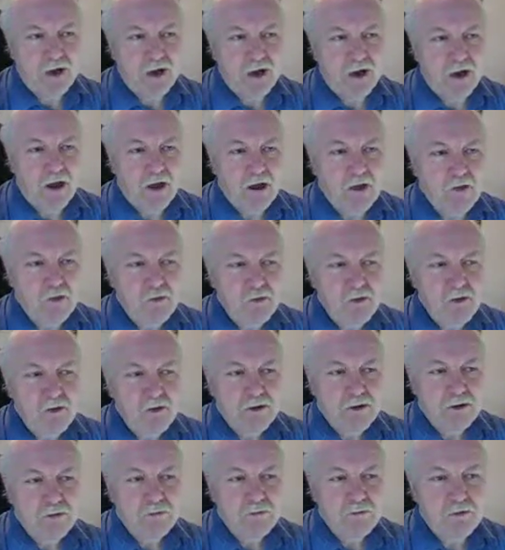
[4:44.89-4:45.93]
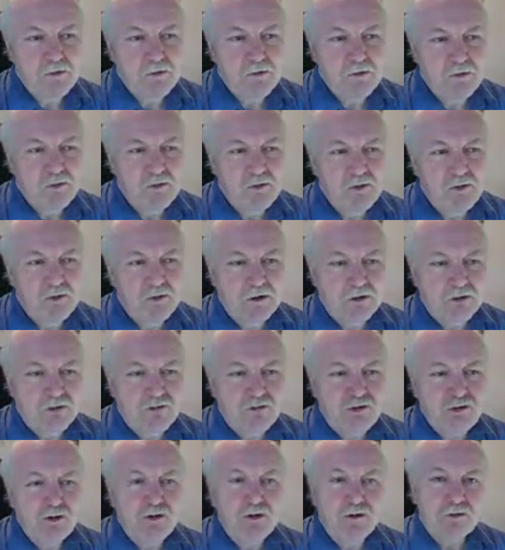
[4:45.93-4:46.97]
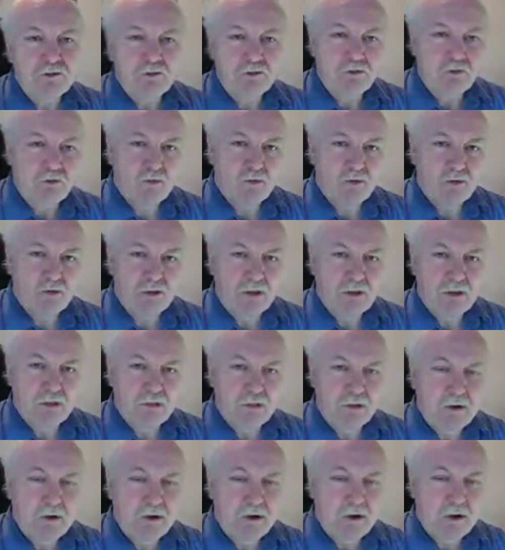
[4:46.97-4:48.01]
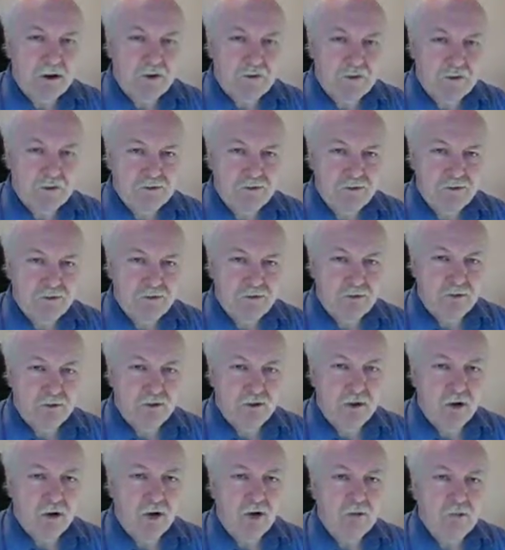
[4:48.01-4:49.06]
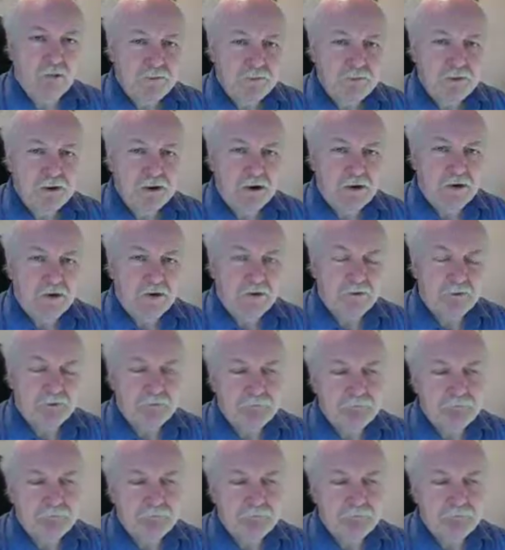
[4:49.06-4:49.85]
how it can be used in conjunction with the main electricscotland.com site.